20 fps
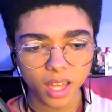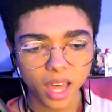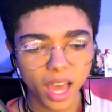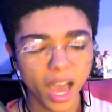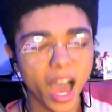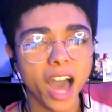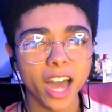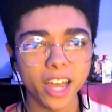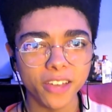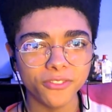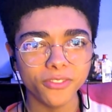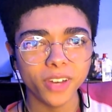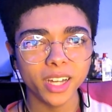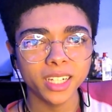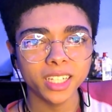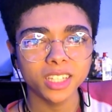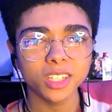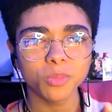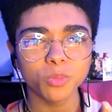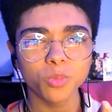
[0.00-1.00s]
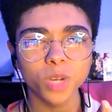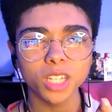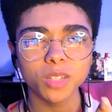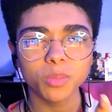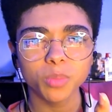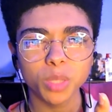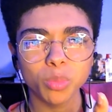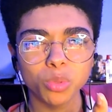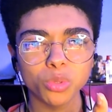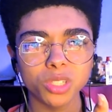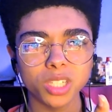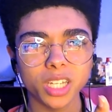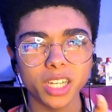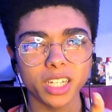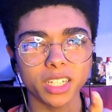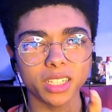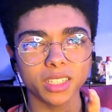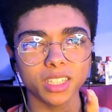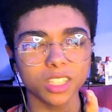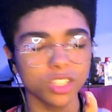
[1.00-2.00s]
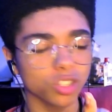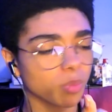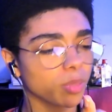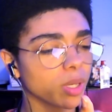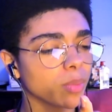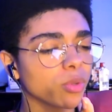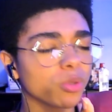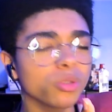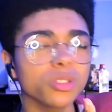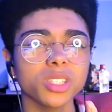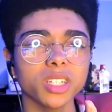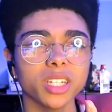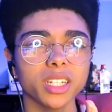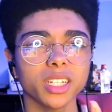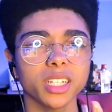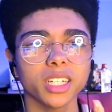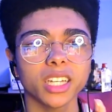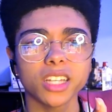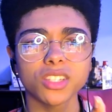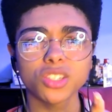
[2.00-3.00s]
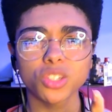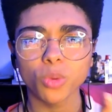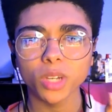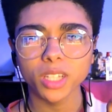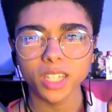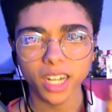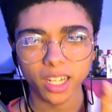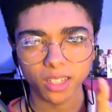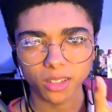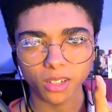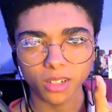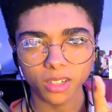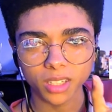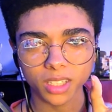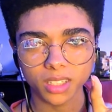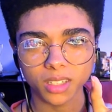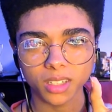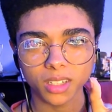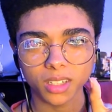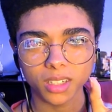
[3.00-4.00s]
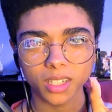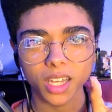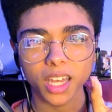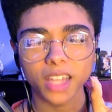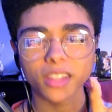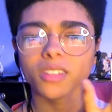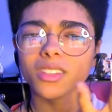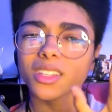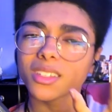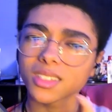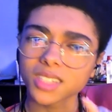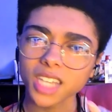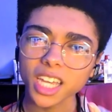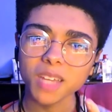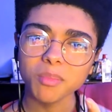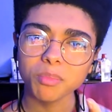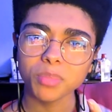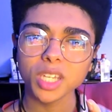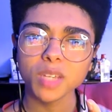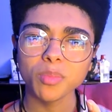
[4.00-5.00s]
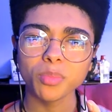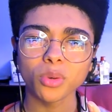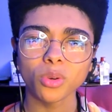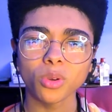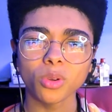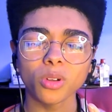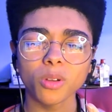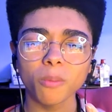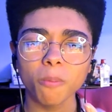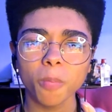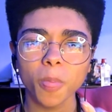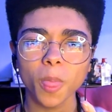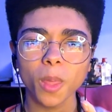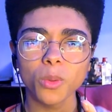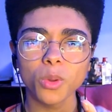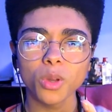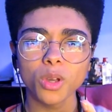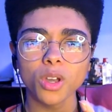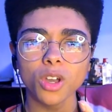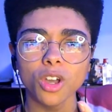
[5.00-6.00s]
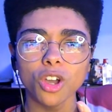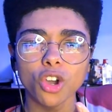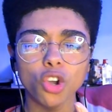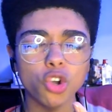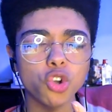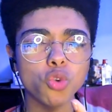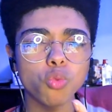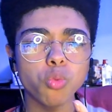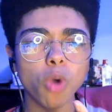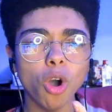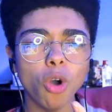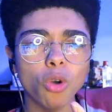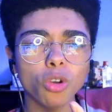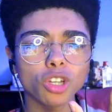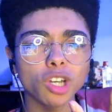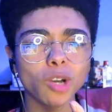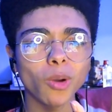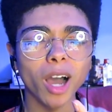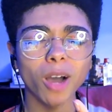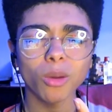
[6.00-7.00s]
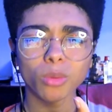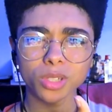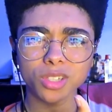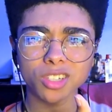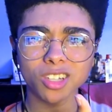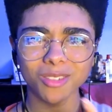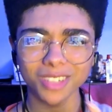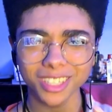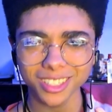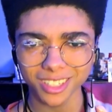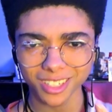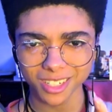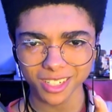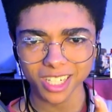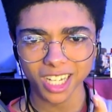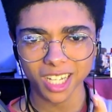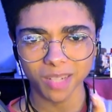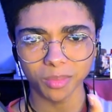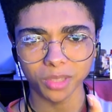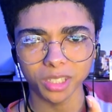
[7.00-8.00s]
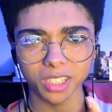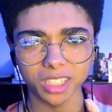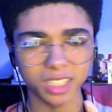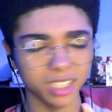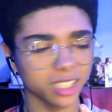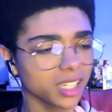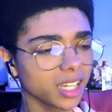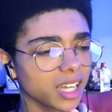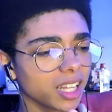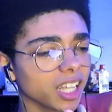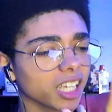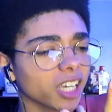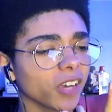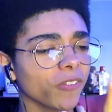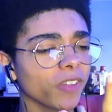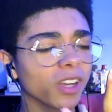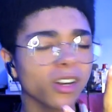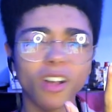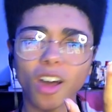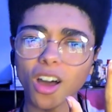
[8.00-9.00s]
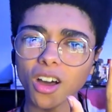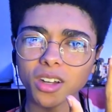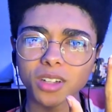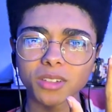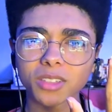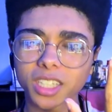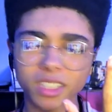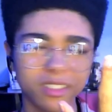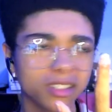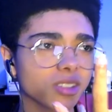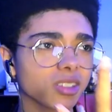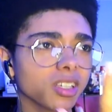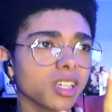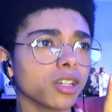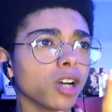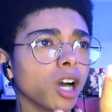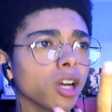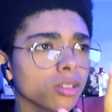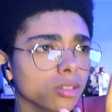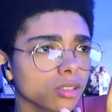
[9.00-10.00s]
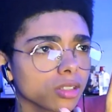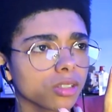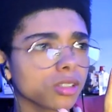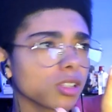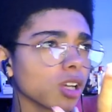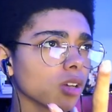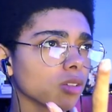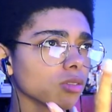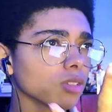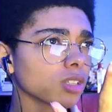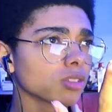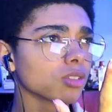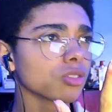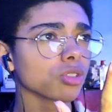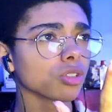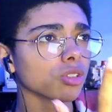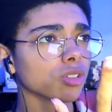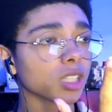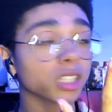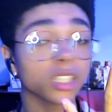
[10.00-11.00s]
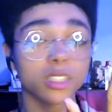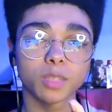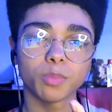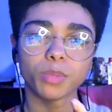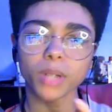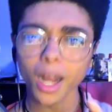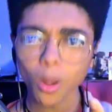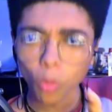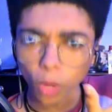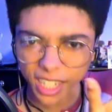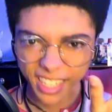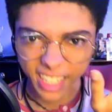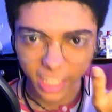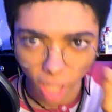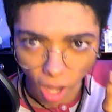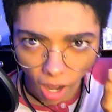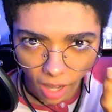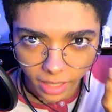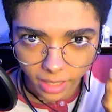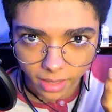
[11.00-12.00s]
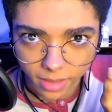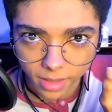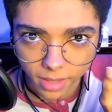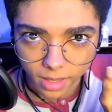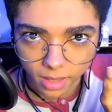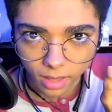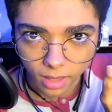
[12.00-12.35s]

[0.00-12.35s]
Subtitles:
I find it the people who say it's the way that I look, they're the same people who won't go out with someone in their same league. Like if they're ugly and they're saying, I look ugly, I don't like this, I don't like this, but I want a goddess.